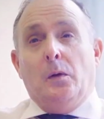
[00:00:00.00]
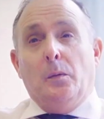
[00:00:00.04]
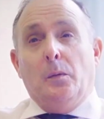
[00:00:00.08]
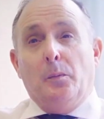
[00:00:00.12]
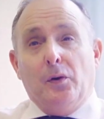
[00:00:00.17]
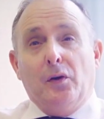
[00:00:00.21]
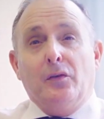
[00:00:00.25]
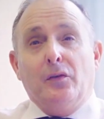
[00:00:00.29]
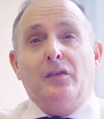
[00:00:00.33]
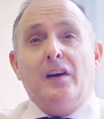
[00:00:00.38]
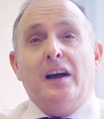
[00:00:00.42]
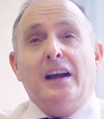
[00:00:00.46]
We
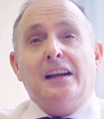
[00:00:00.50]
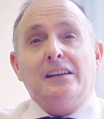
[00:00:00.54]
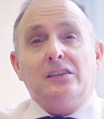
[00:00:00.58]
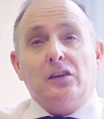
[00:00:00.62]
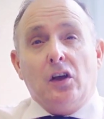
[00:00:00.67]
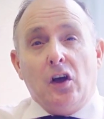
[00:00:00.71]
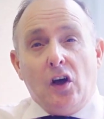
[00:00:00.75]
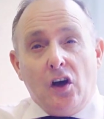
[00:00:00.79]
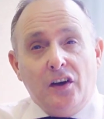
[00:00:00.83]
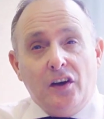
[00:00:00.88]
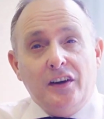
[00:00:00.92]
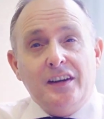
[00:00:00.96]
provide
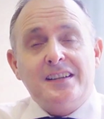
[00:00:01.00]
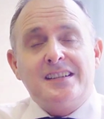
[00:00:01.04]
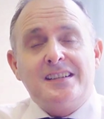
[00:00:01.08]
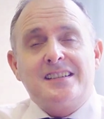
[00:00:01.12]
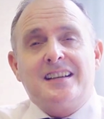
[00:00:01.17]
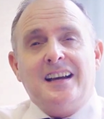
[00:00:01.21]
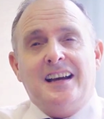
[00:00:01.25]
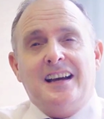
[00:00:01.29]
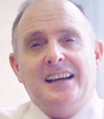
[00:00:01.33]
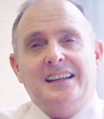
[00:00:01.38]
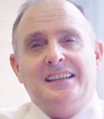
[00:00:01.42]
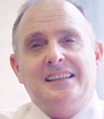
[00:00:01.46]
honest
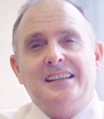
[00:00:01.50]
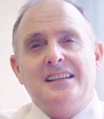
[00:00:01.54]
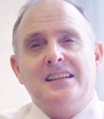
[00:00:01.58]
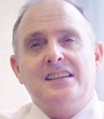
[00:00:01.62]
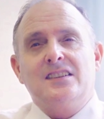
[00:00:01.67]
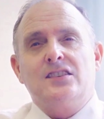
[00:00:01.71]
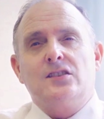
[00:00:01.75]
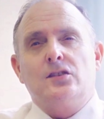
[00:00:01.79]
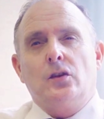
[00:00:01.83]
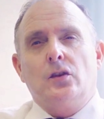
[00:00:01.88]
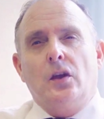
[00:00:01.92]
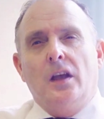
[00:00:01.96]

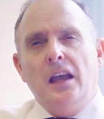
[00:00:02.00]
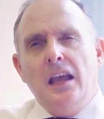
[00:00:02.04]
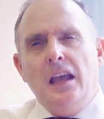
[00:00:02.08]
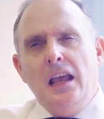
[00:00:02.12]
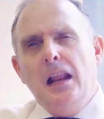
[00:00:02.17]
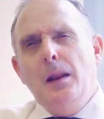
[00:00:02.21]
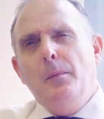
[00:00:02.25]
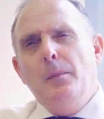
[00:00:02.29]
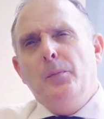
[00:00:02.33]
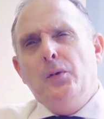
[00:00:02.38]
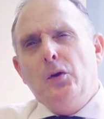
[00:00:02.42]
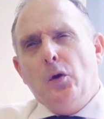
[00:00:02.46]
guidance to
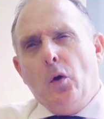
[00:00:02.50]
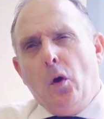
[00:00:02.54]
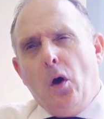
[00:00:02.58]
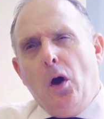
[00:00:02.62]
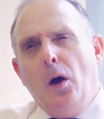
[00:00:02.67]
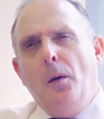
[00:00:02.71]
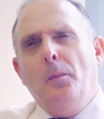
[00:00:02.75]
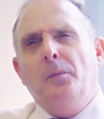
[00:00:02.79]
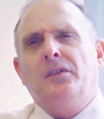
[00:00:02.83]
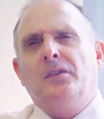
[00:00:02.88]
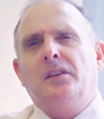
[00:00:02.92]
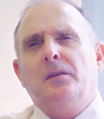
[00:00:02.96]
help you
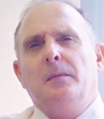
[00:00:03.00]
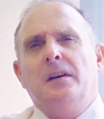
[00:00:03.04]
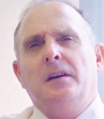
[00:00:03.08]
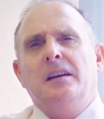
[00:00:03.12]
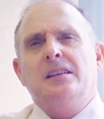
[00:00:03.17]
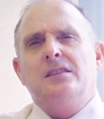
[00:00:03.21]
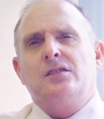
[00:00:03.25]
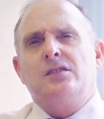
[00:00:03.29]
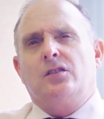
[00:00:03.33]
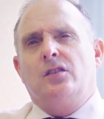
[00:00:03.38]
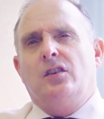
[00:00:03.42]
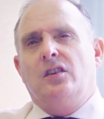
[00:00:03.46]

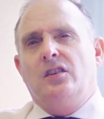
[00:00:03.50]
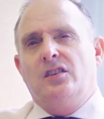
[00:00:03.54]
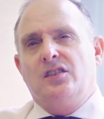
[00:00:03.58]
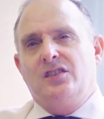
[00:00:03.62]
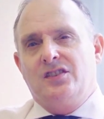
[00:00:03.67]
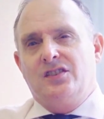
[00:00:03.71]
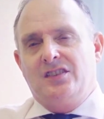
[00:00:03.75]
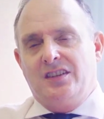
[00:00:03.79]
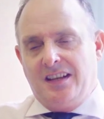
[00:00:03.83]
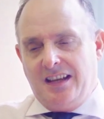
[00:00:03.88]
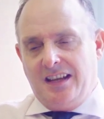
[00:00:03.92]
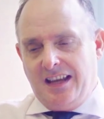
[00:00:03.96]
optimize
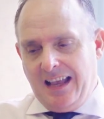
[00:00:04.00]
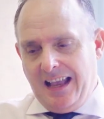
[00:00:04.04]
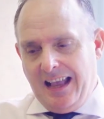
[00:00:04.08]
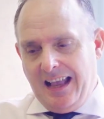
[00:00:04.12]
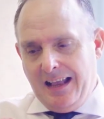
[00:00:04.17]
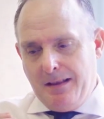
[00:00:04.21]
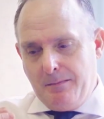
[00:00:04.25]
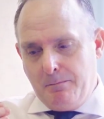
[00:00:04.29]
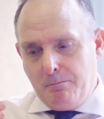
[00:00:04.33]
cost and